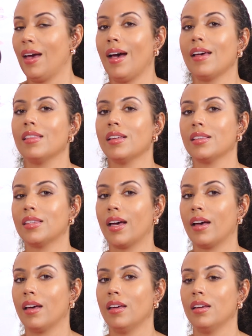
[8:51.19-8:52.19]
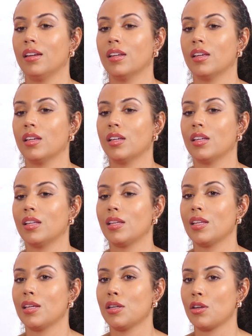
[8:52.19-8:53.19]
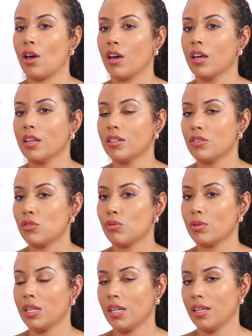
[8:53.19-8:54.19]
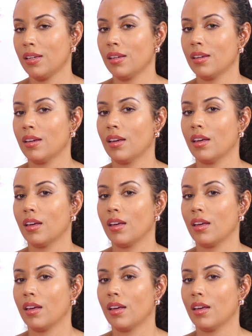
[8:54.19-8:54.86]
I think that not treating